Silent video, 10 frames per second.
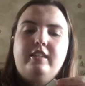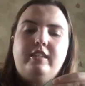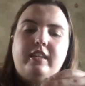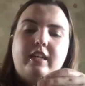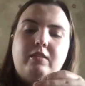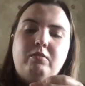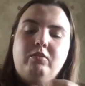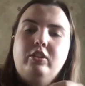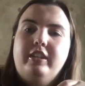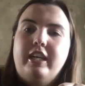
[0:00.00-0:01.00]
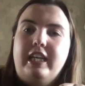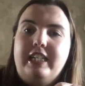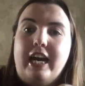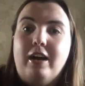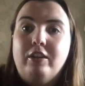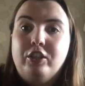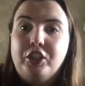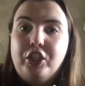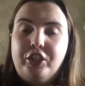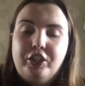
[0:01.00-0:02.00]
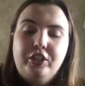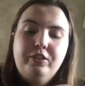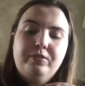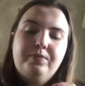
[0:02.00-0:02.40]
Now we'll just get these out and show you.